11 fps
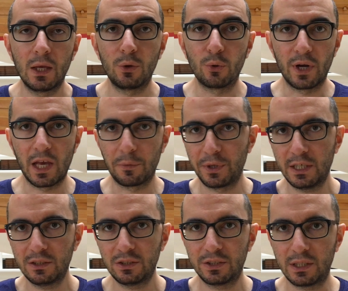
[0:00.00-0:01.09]
Your API
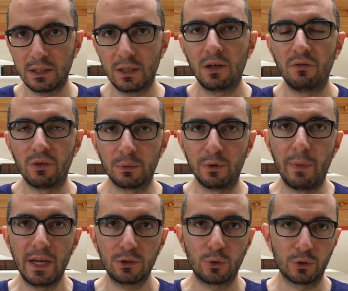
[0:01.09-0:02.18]
design will be
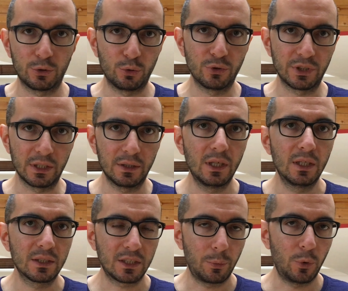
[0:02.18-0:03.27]
based on the toolset
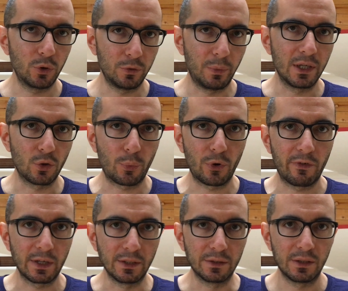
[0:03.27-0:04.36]
supported by your
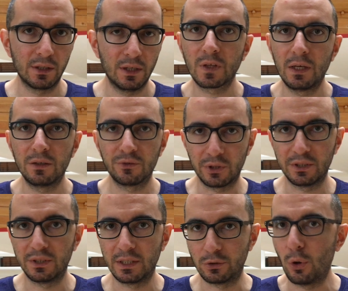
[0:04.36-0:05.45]
provider, rather
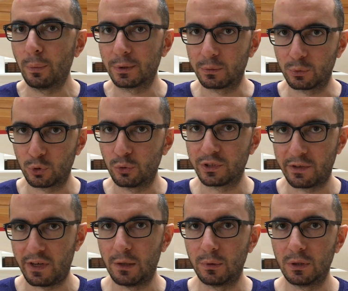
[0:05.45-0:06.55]
than the optimum tools
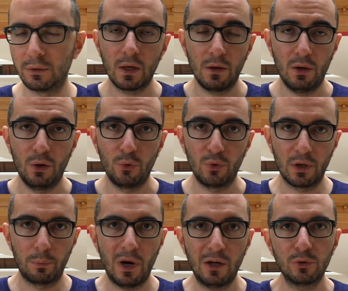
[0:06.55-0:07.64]
available. You are
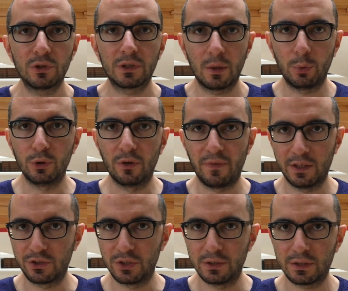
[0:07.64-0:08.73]
bound to couple your
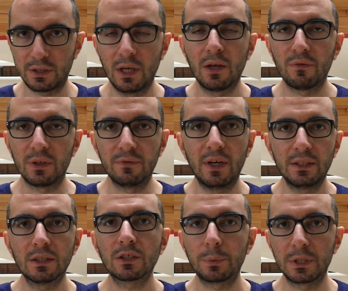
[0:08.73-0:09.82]
functions with
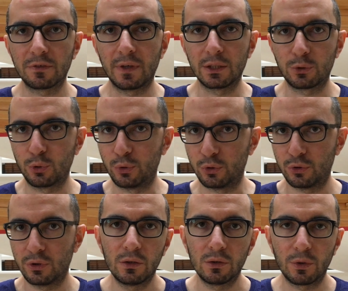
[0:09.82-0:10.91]
vendor-specified tools
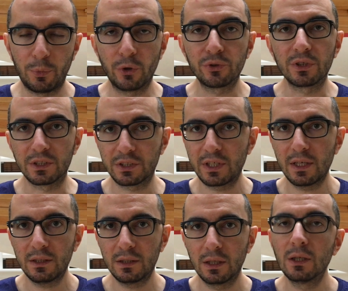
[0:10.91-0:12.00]
to process
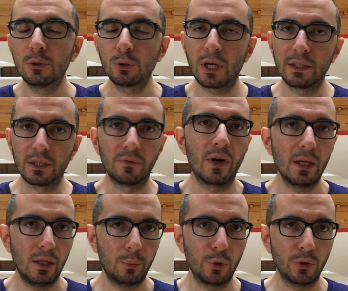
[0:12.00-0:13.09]
state, to handle
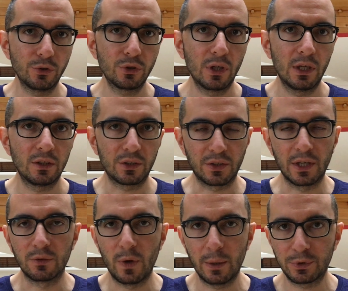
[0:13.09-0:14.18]
file uploads, to
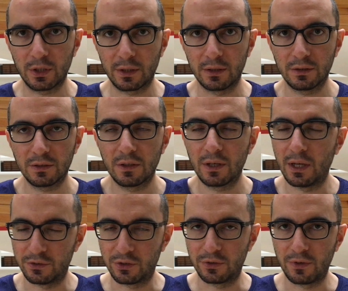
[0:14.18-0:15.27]
create WebSockets,
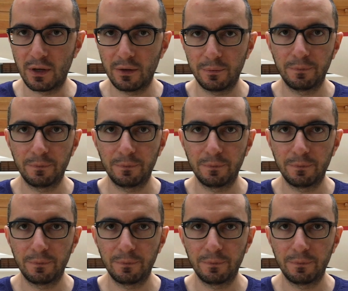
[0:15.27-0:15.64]
etc.